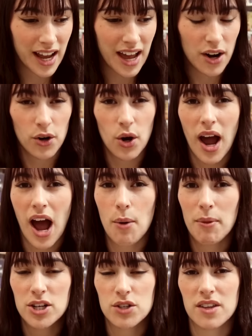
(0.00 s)
I don't know how
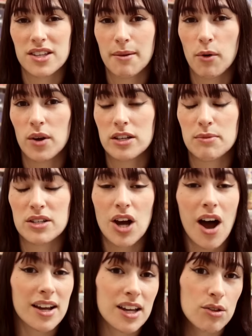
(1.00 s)
much of this I'm going to be
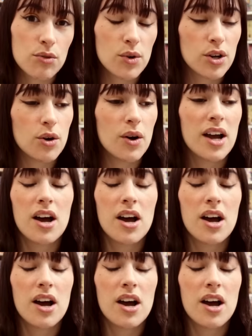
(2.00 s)
talking through.